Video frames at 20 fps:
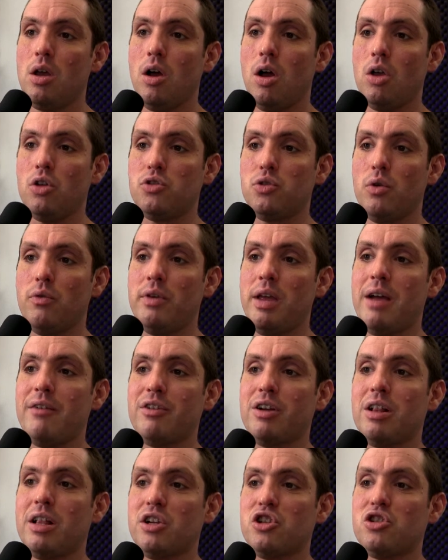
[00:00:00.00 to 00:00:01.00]
Also, if you have
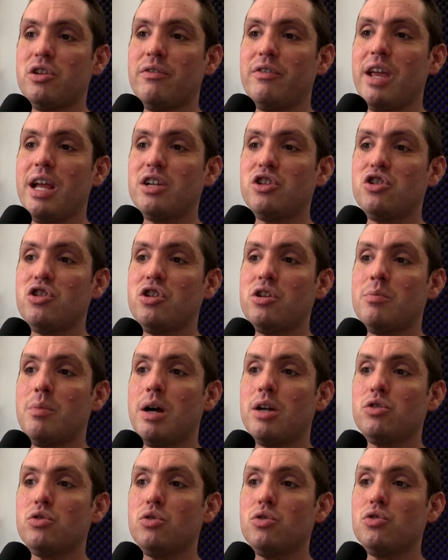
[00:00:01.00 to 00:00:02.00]
a collection of Gadgeteer
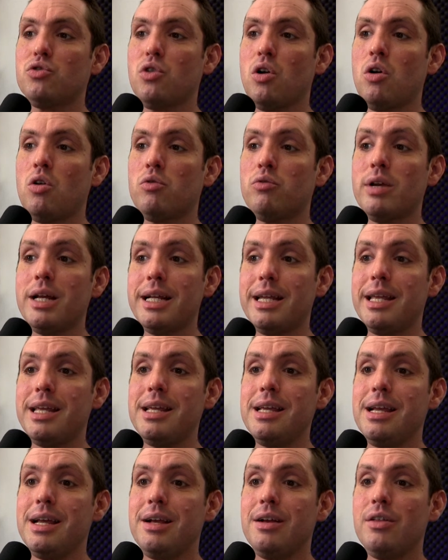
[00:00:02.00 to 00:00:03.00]
modules
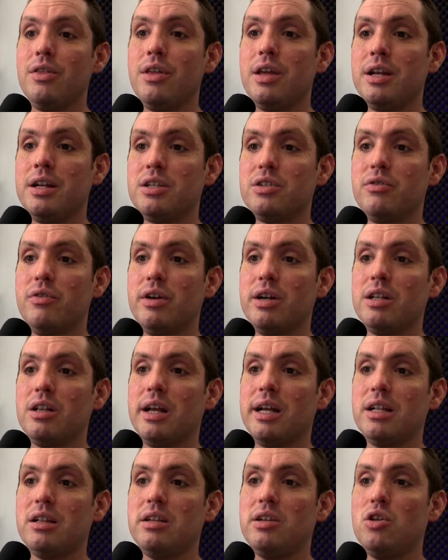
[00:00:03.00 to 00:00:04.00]
already, then it's very
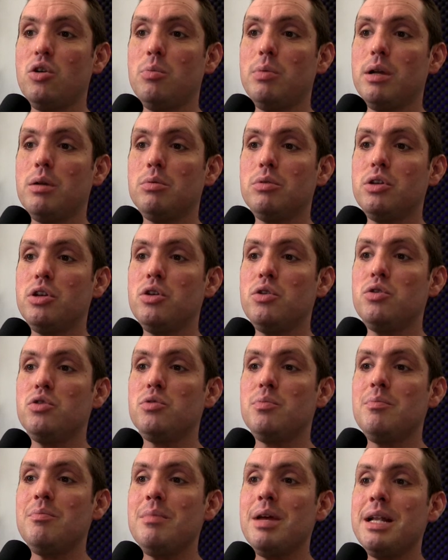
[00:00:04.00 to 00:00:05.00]
likely you'll be able to
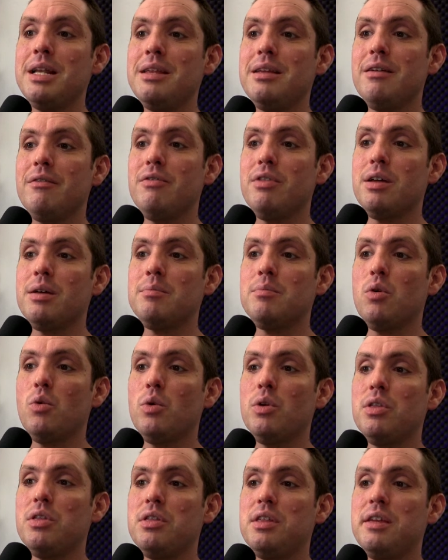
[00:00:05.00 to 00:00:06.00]
use many of them
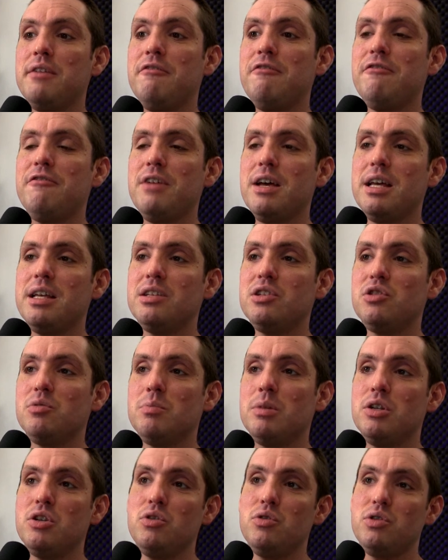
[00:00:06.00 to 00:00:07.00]
with the Fez
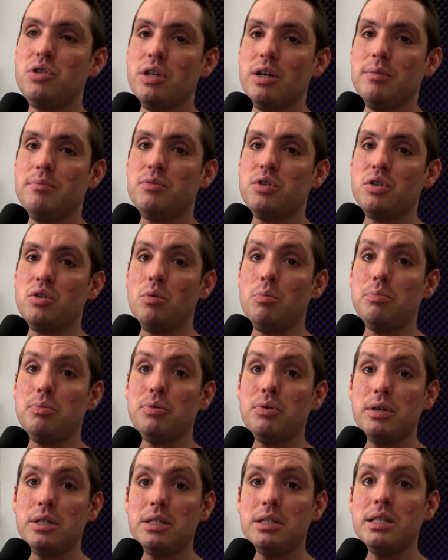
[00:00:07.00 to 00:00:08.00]
Medusa. So
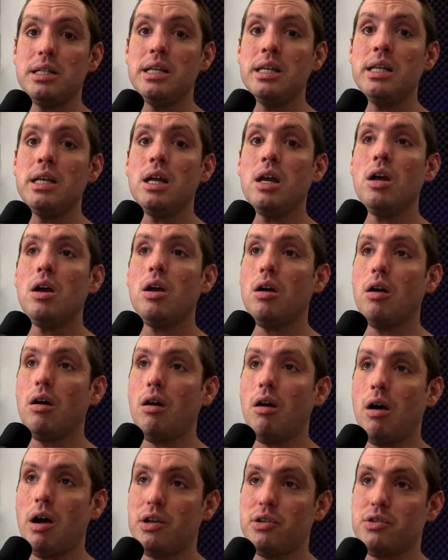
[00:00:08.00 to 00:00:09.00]
pretty
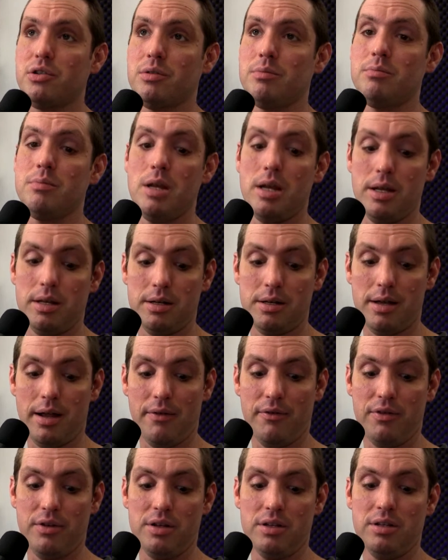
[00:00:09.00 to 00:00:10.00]
awesome.
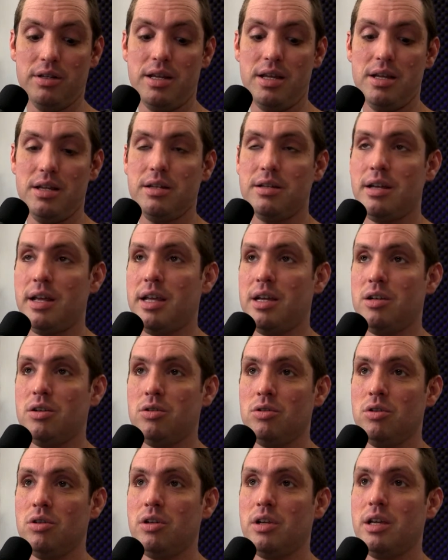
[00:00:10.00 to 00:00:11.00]
Definitely take
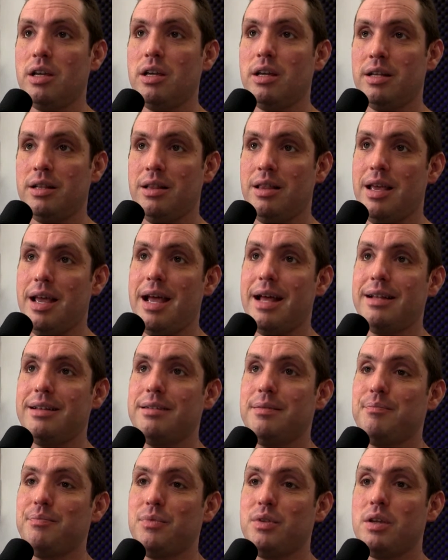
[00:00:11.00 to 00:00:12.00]
a look at
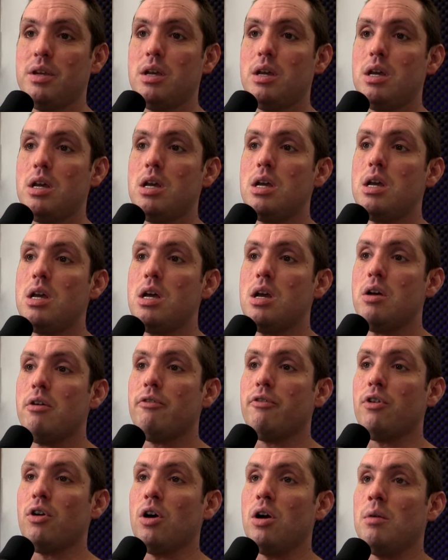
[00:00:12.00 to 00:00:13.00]
that.
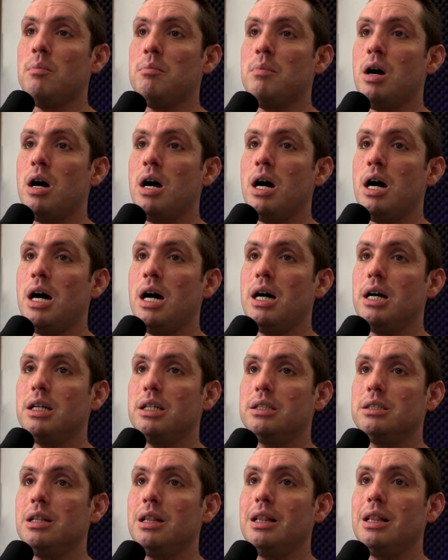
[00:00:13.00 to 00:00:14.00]
From uh,
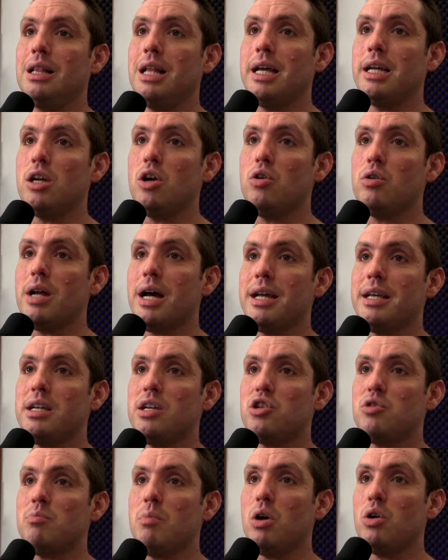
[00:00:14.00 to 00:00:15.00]

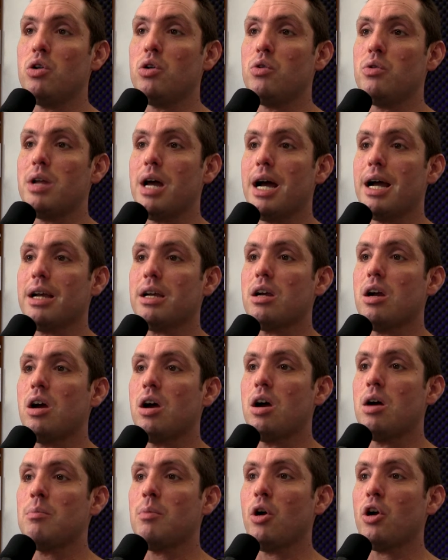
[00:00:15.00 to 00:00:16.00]

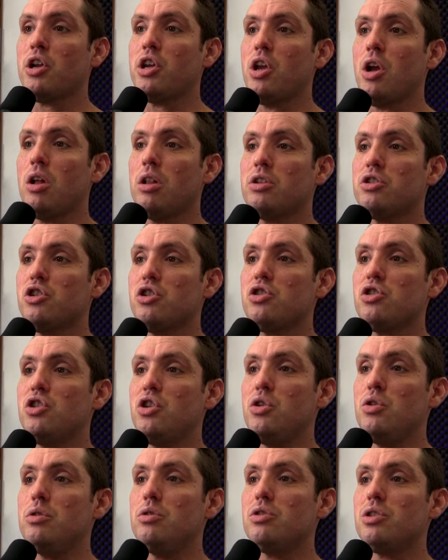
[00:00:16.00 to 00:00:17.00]
lego.gizmodo.com, archaeologists
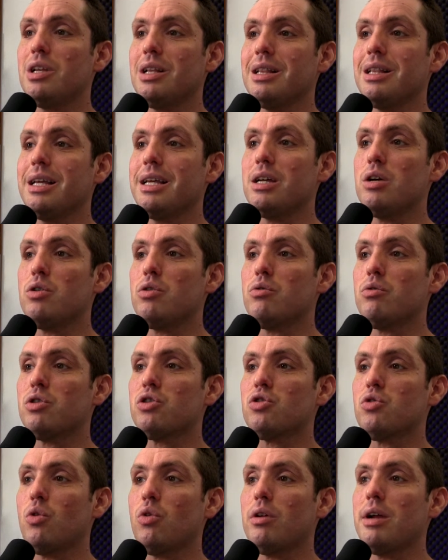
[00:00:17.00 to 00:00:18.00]
use Lego to
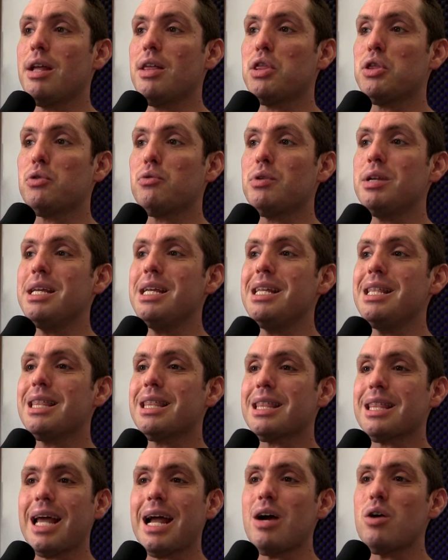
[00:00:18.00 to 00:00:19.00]
restore a
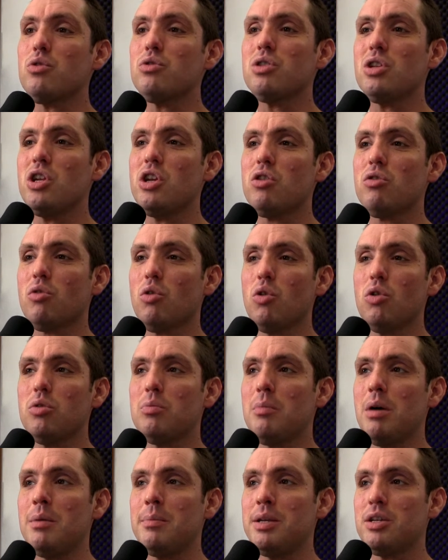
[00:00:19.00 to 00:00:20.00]
3,000 year
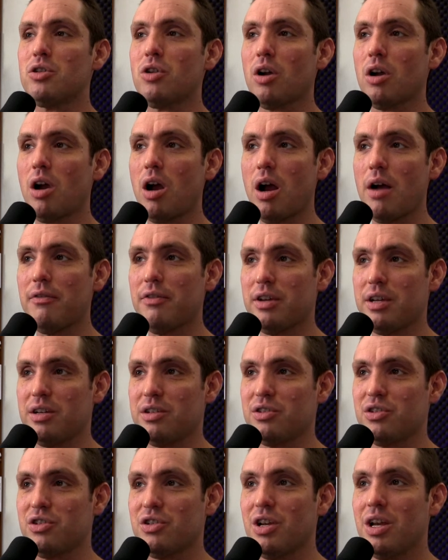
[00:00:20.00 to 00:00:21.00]
old mummy
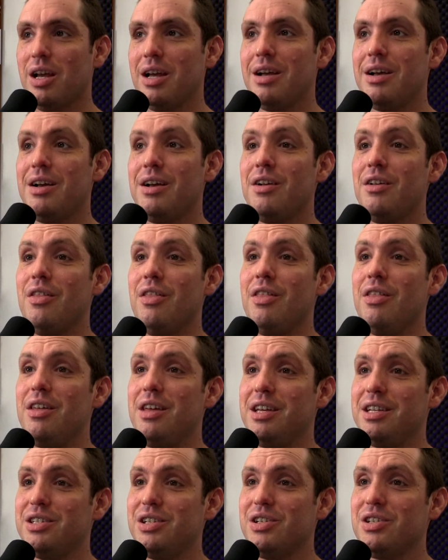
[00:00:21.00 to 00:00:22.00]
sarcophagus.
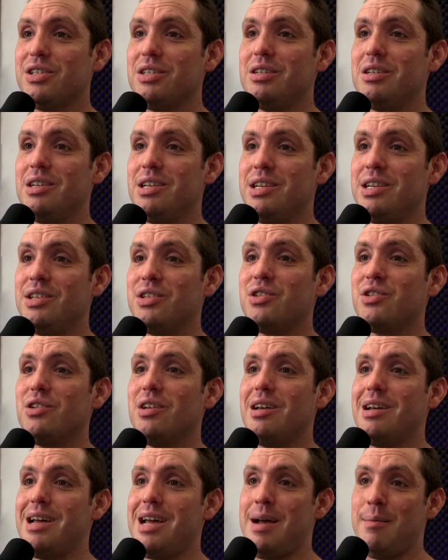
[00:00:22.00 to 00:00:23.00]
This is
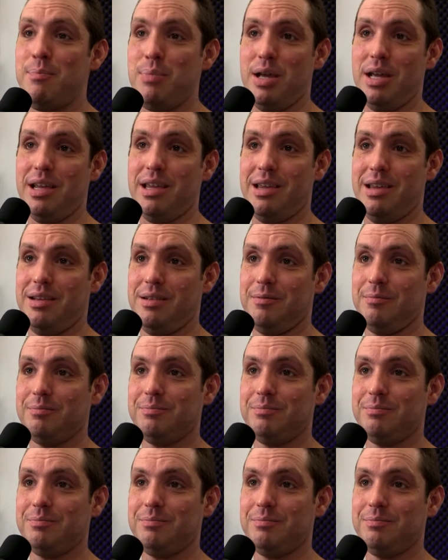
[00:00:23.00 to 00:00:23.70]
epic.